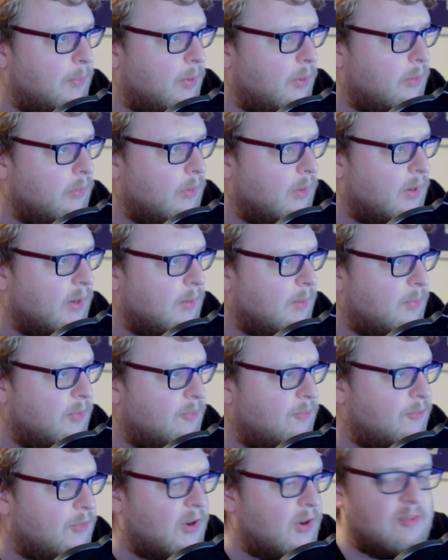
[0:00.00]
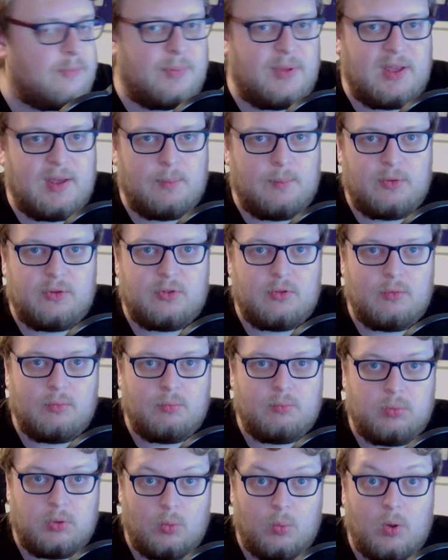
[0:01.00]
online, but 5 PM was
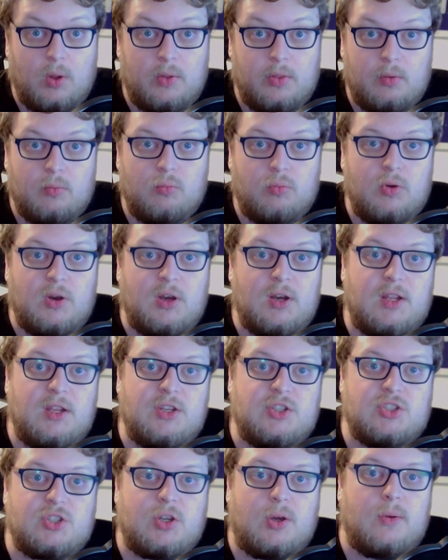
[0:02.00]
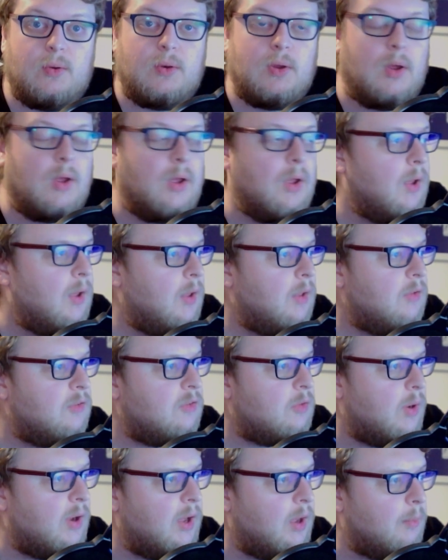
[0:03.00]
the one that really showed.
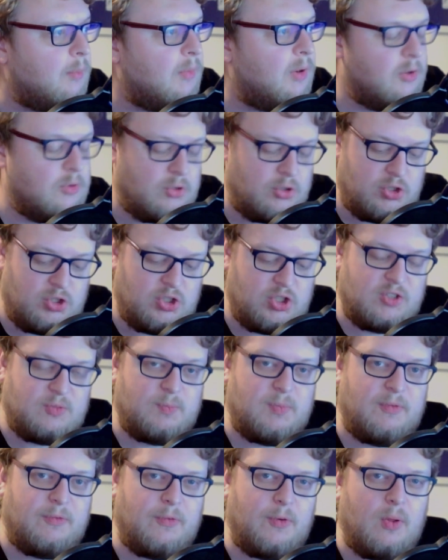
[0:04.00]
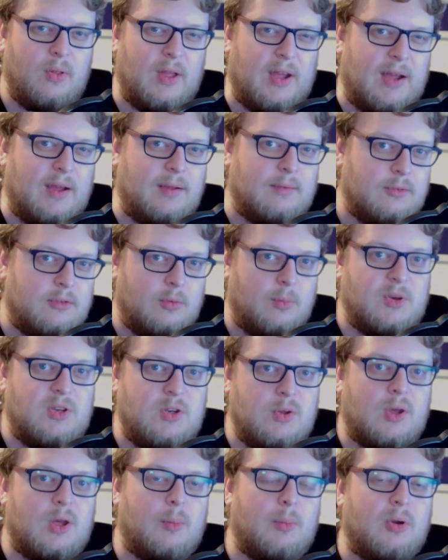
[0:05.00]
So I upload just before that. So when
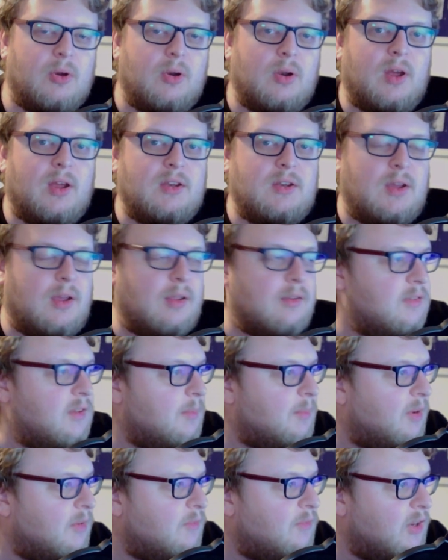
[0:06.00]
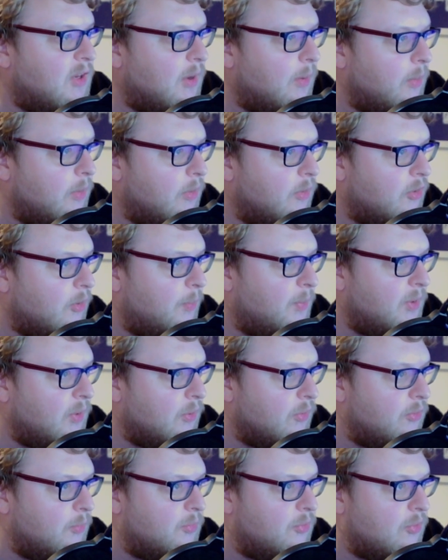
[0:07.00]
you come online, you can see my video at the top of
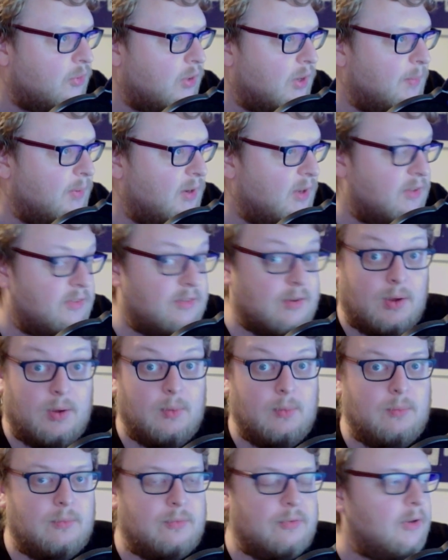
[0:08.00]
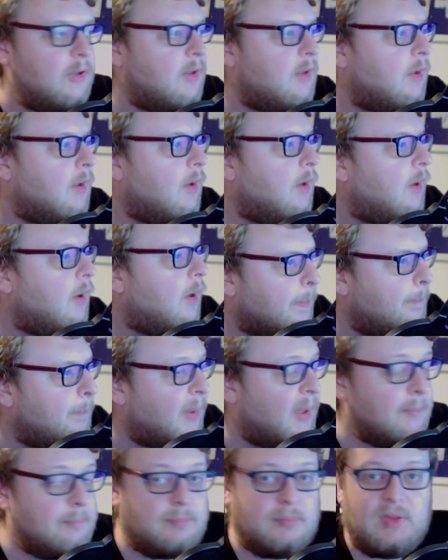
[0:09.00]
your subscriber list, hopefully.
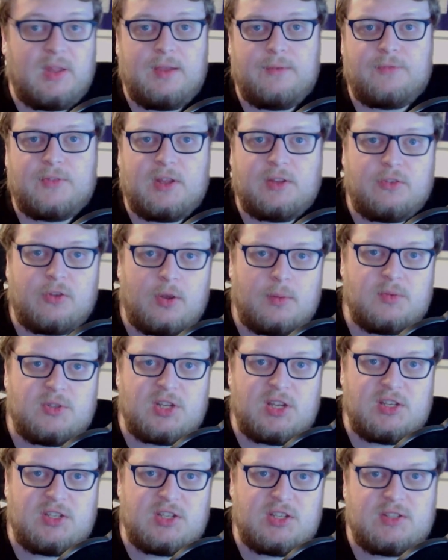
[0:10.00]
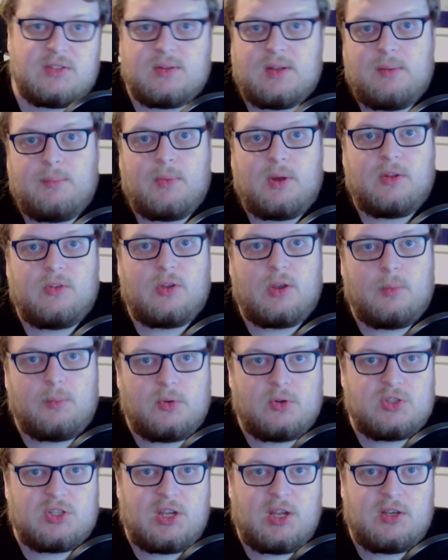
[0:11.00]
But if that time changes, then my time
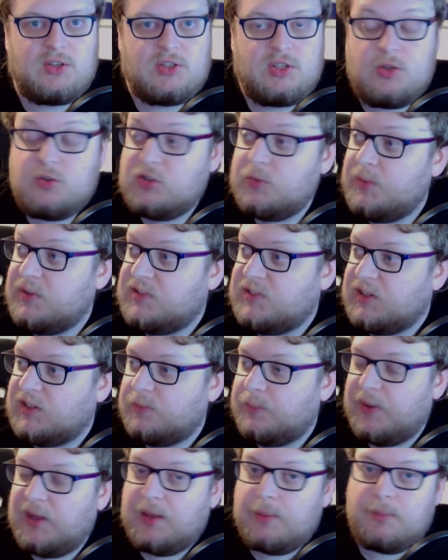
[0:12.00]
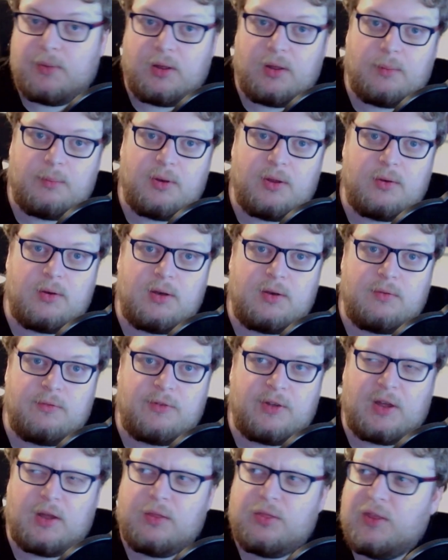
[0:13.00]
will change. It used to be 6 PM I uploaded. In
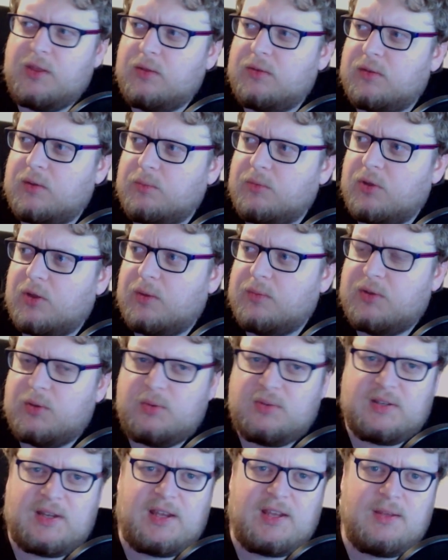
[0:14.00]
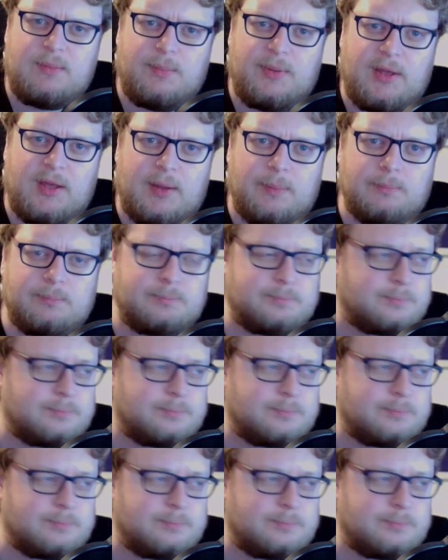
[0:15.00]
fact, I think sometimes it was 8 PM.